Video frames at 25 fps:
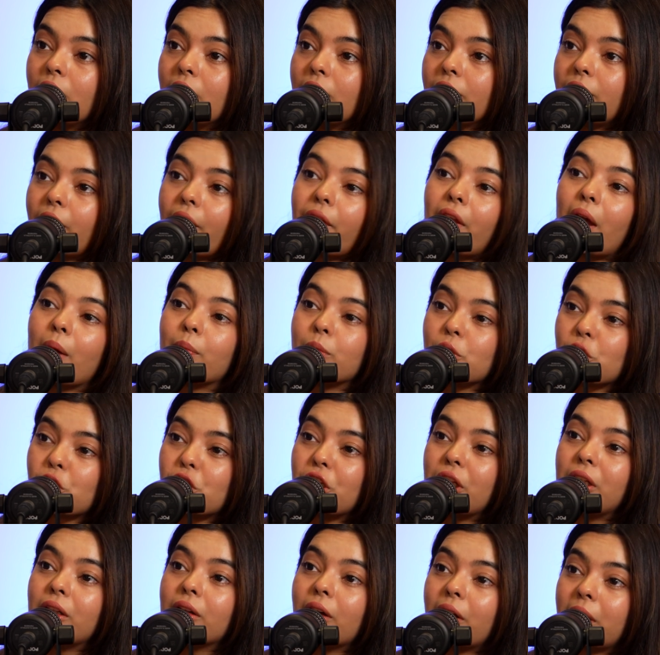for their
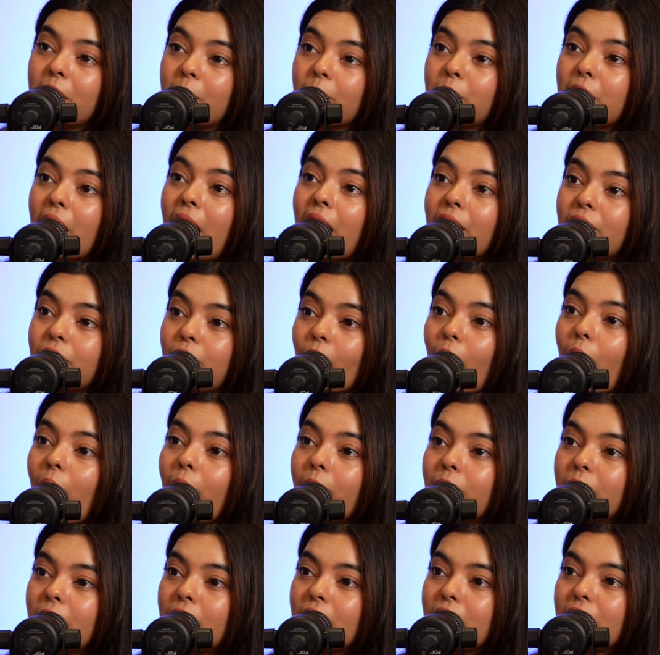machine learning
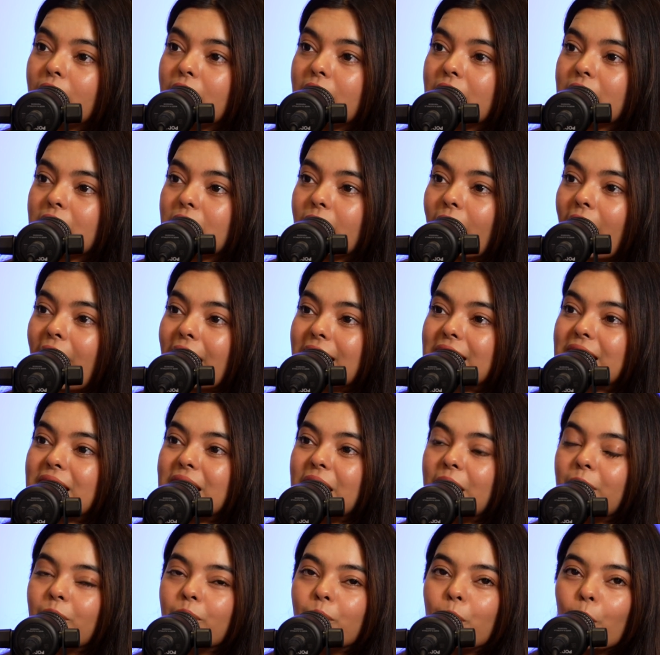platform. So I had
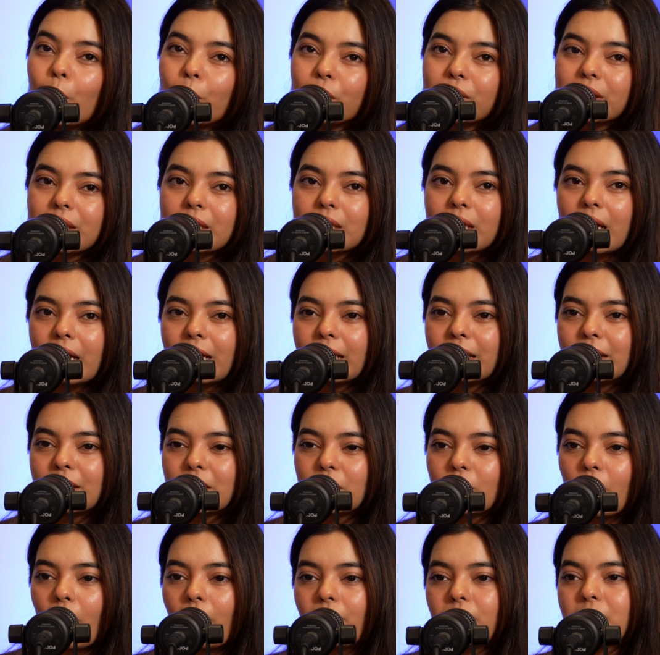seen both
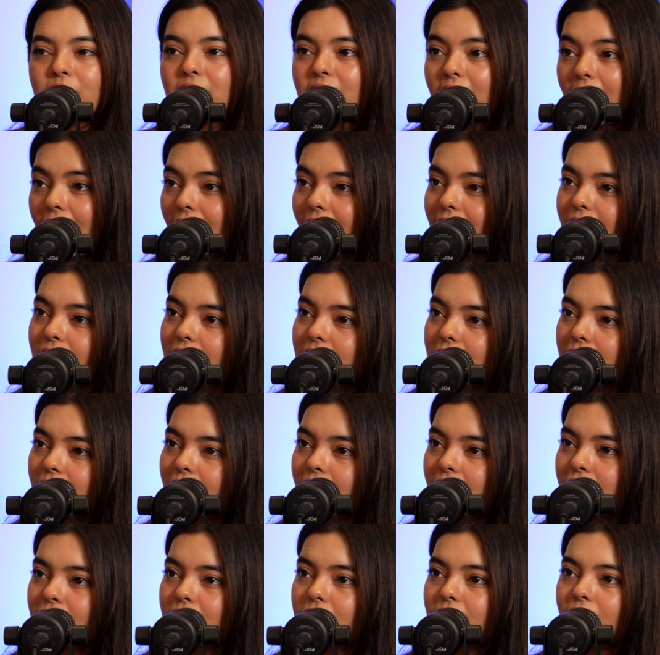sides of sales.
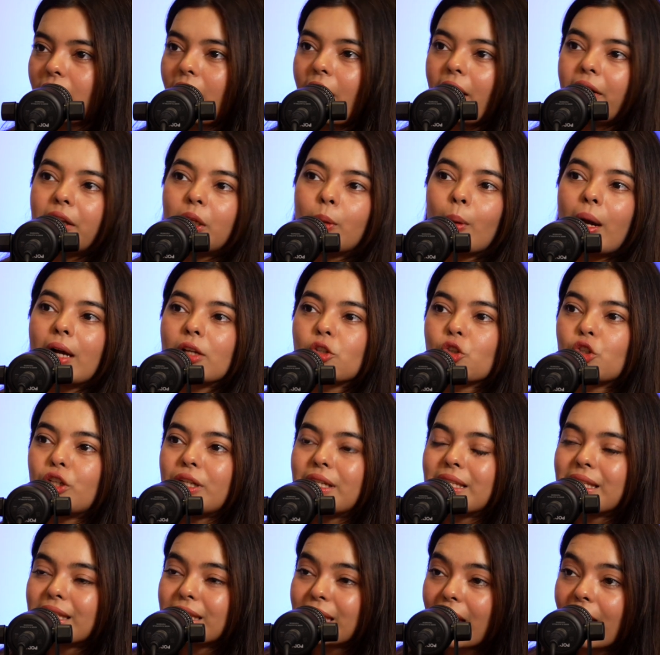So how do you
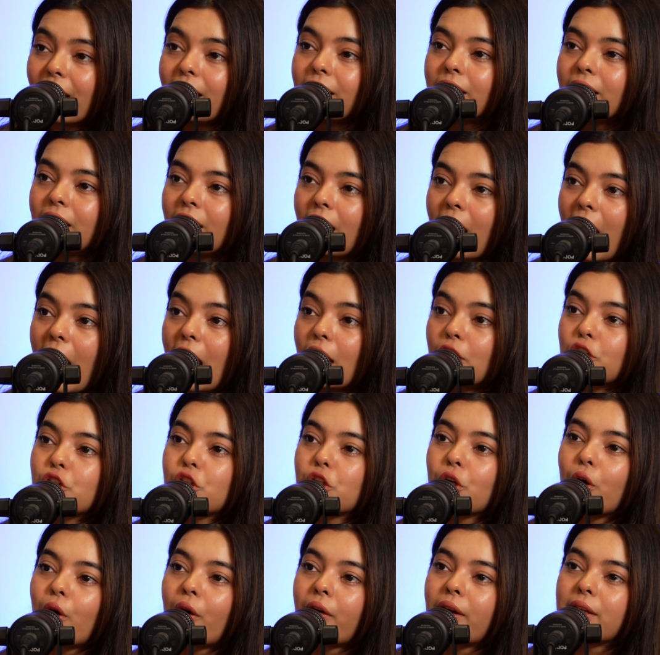actually sell
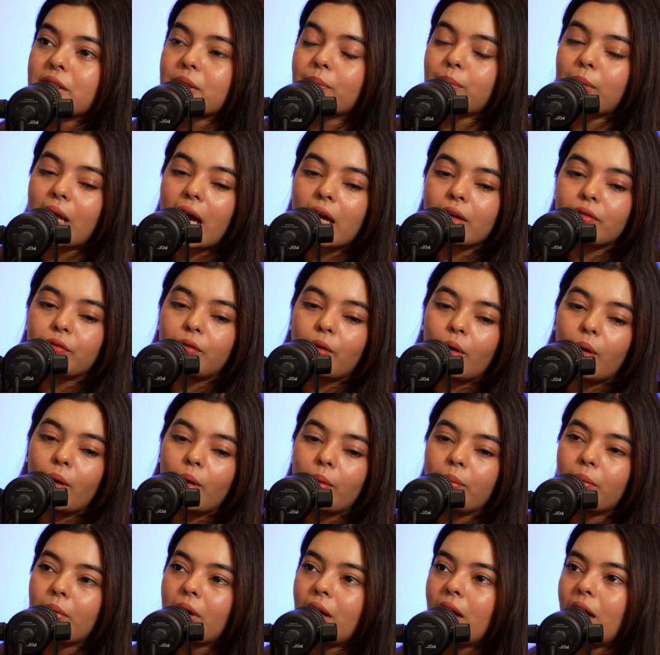Azure as a
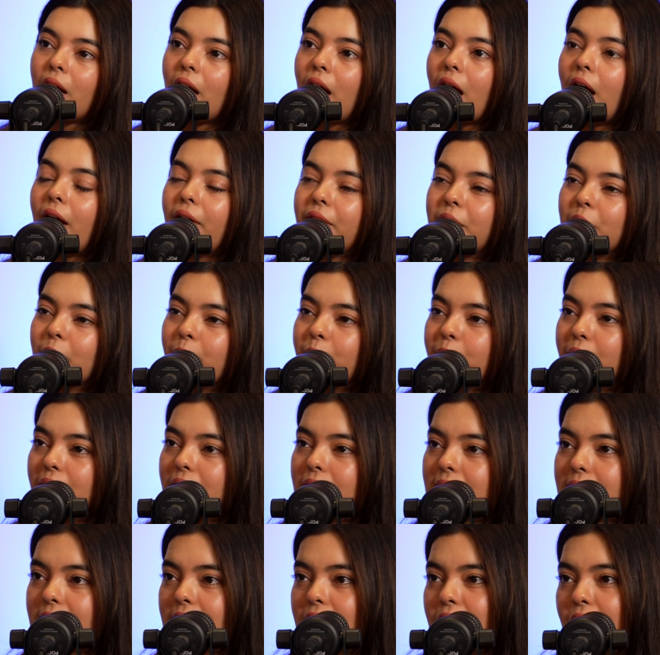platform? How do you
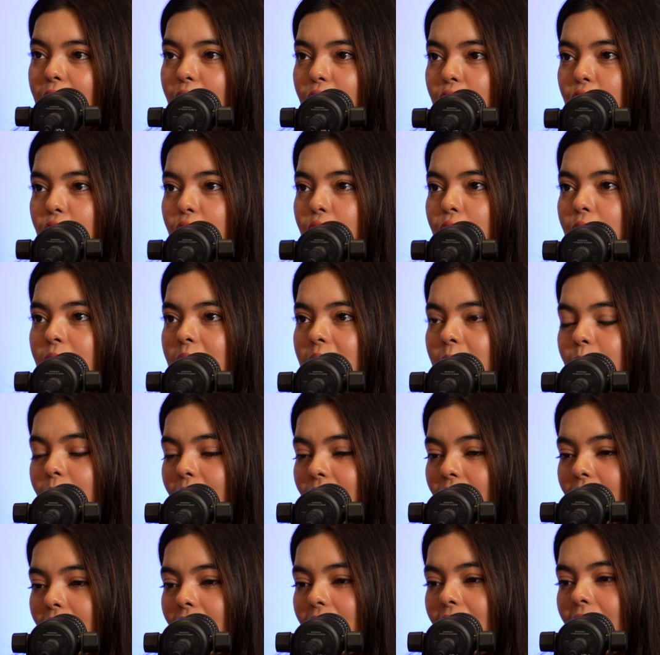build solutions?
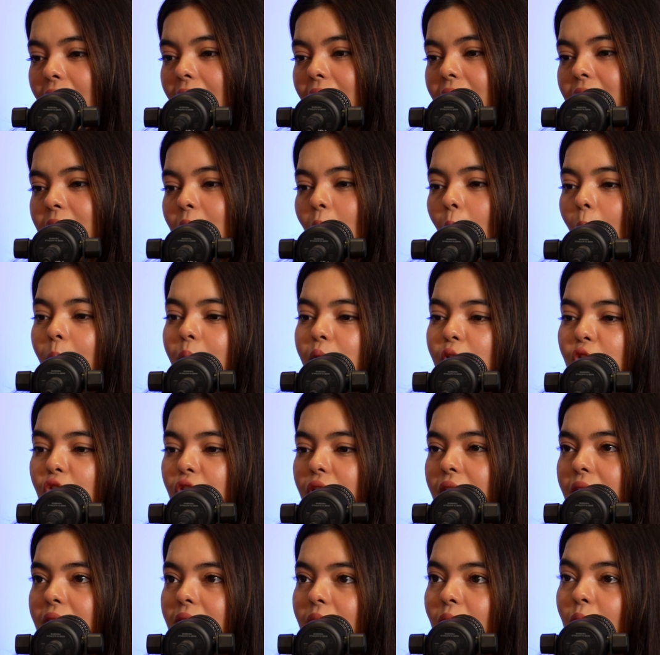But then I had the
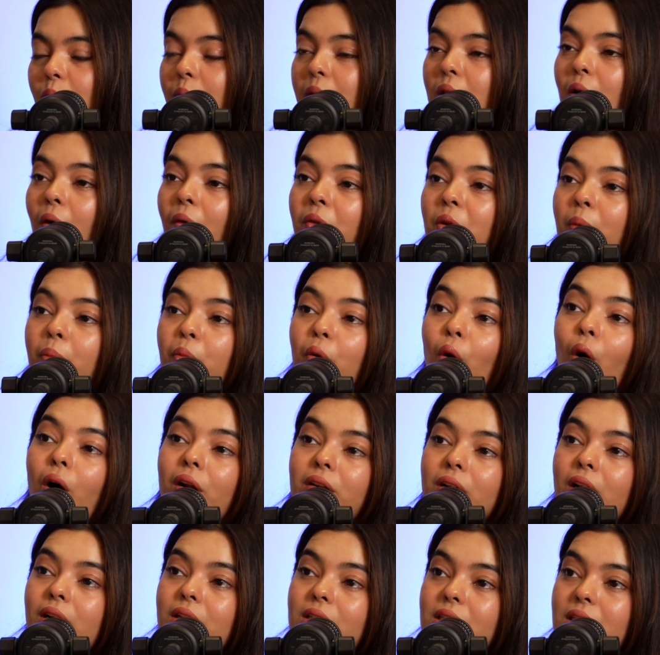opportunity to be on the
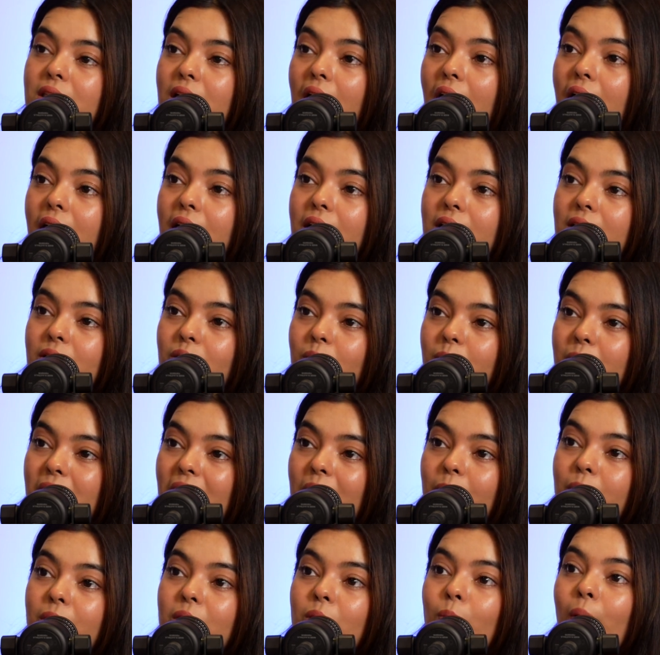product side, to
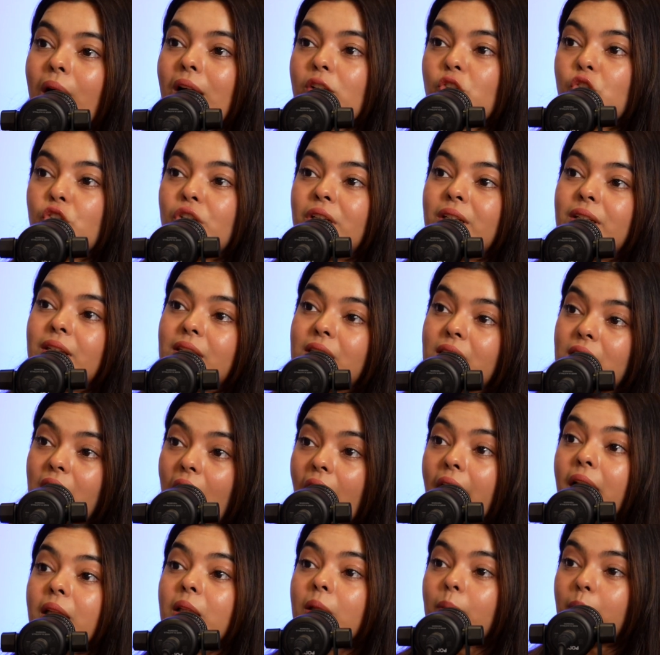be able to actually
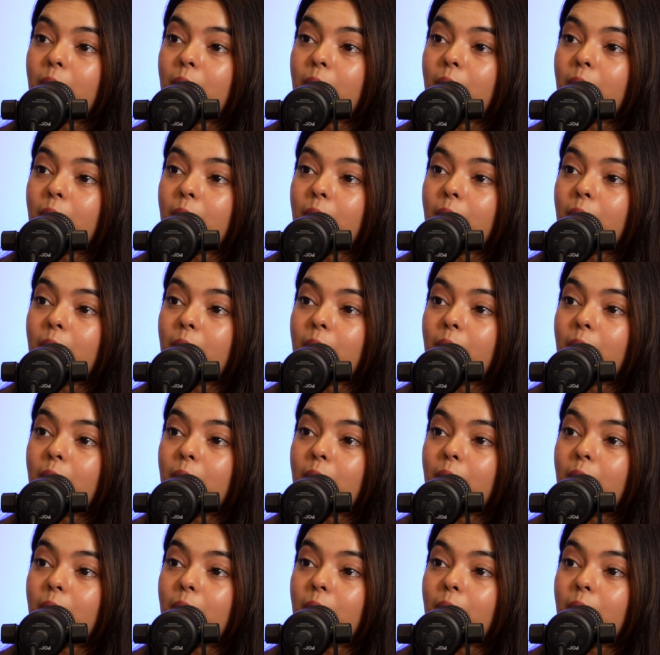design the